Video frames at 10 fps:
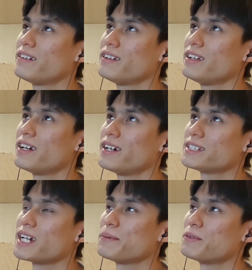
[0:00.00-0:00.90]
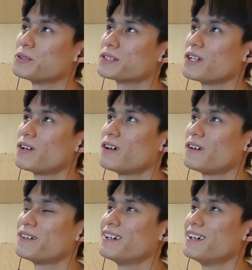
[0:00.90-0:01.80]
you know, as time rolls
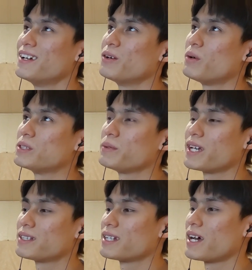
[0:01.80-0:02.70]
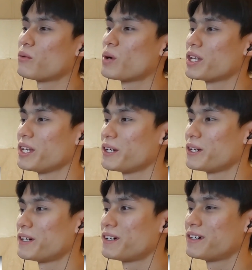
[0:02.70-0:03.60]
along, once we get to that 1
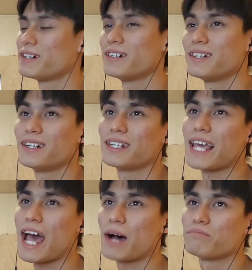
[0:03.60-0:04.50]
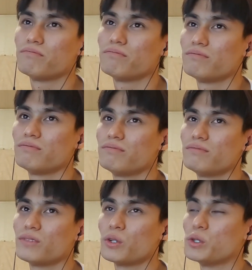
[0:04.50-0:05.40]
year gap,
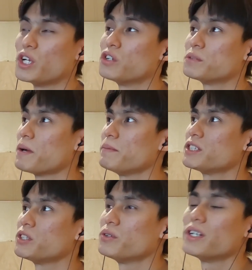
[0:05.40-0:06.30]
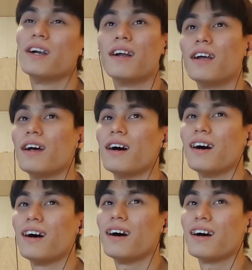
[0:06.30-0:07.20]
or who knows, maybe sooner,
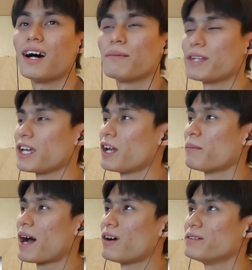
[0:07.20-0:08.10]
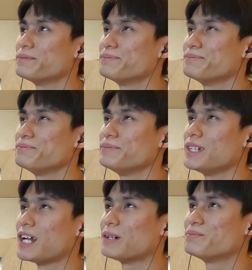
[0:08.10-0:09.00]
I'm thinking about,
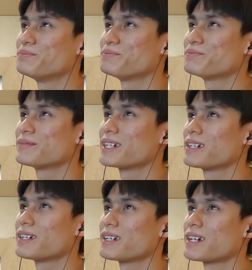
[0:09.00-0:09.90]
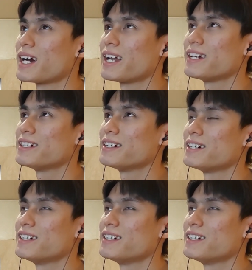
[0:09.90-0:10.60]
you know, kind of,